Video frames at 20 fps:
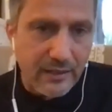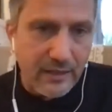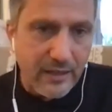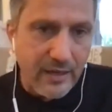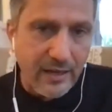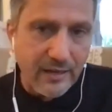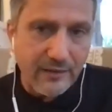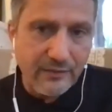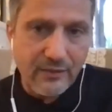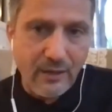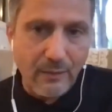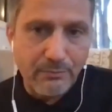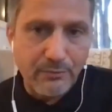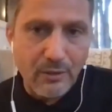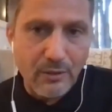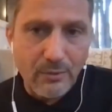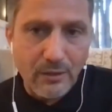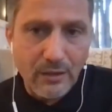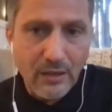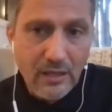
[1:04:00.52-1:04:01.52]

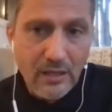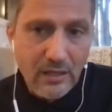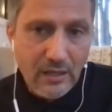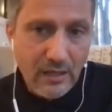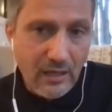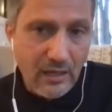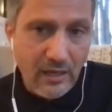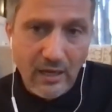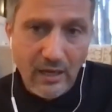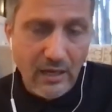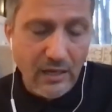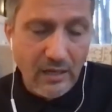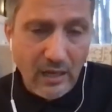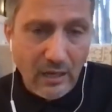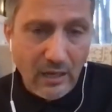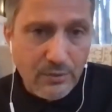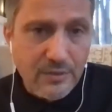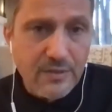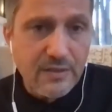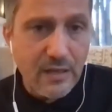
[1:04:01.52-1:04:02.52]
unacceptable. And
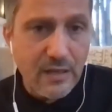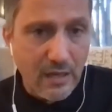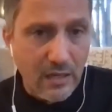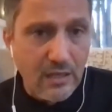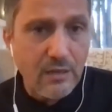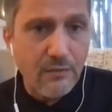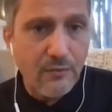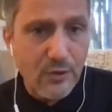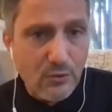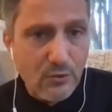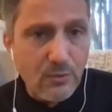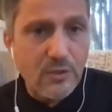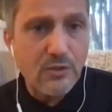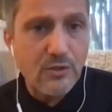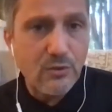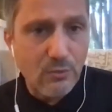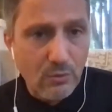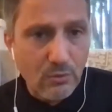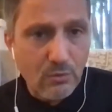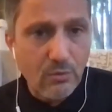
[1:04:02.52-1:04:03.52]
I would say
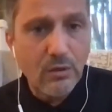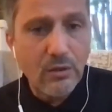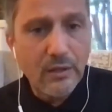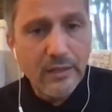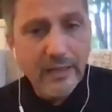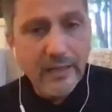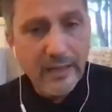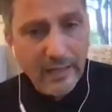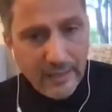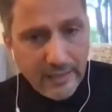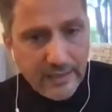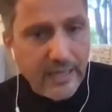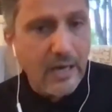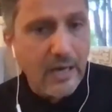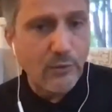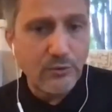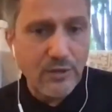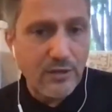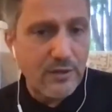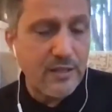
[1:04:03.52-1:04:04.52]
individuals who
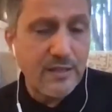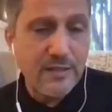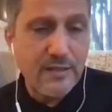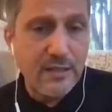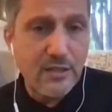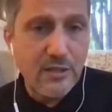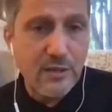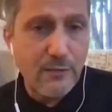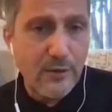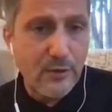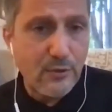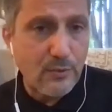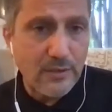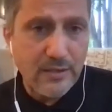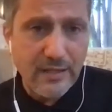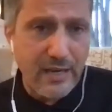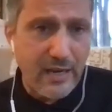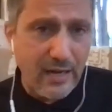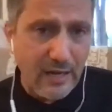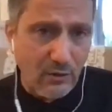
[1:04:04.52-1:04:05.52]
encounter these
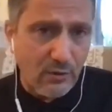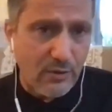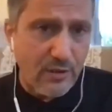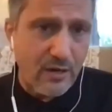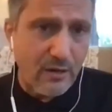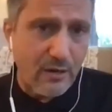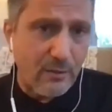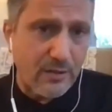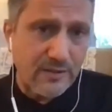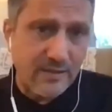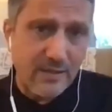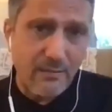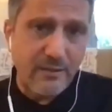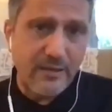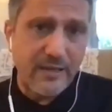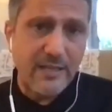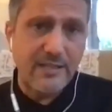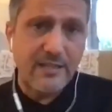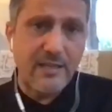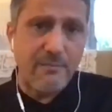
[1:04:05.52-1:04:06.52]
individuals, and I know there were some
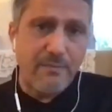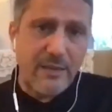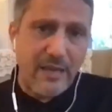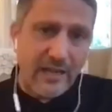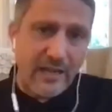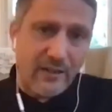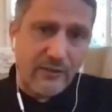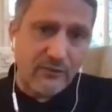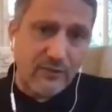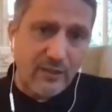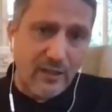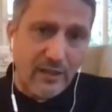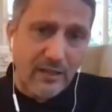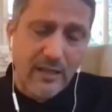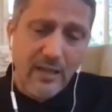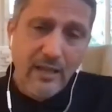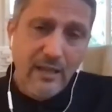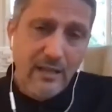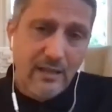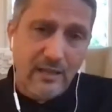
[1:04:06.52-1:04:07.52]
kids in Palestine
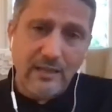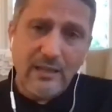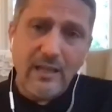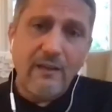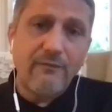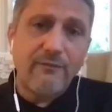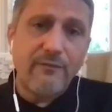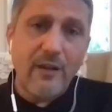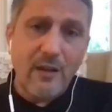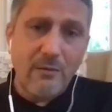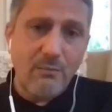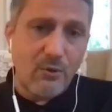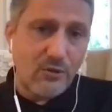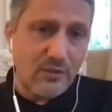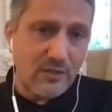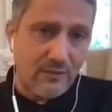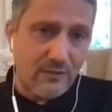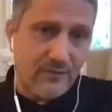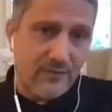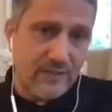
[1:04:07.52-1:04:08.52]
that have far more
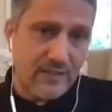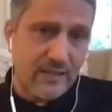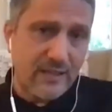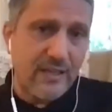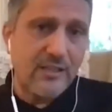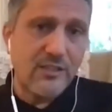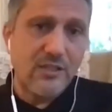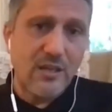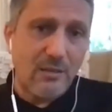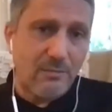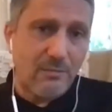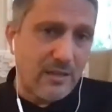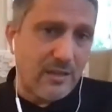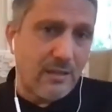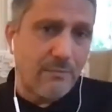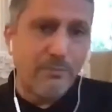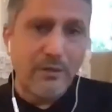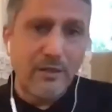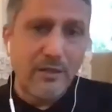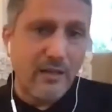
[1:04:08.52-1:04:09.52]
sophistication about
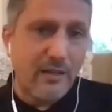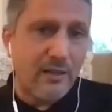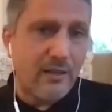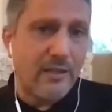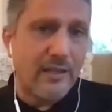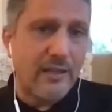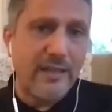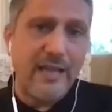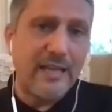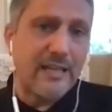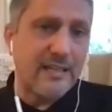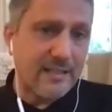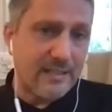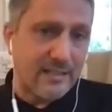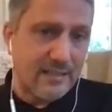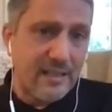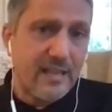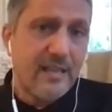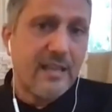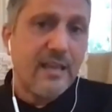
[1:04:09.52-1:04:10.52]
the political
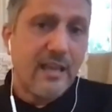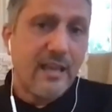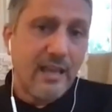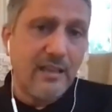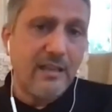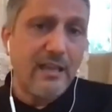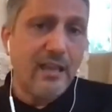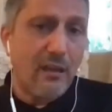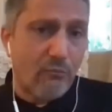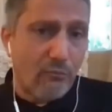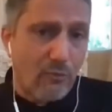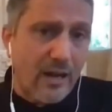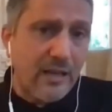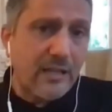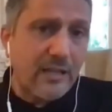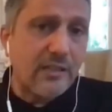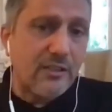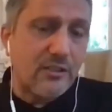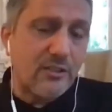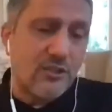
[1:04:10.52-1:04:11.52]
analysis, and they
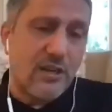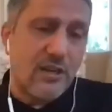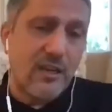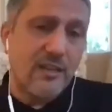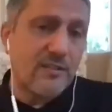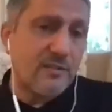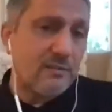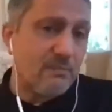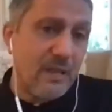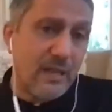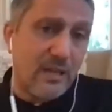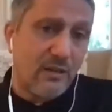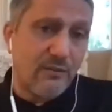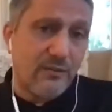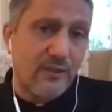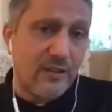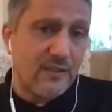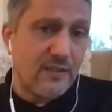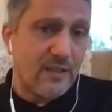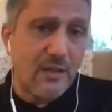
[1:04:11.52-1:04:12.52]
rightly chase many
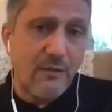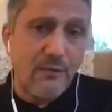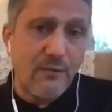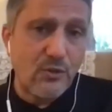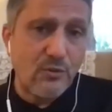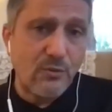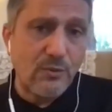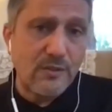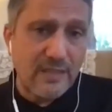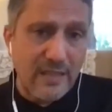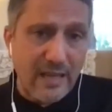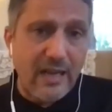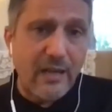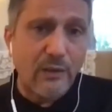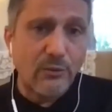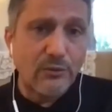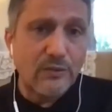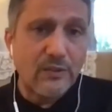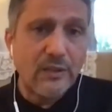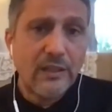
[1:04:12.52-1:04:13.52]
of these individuals out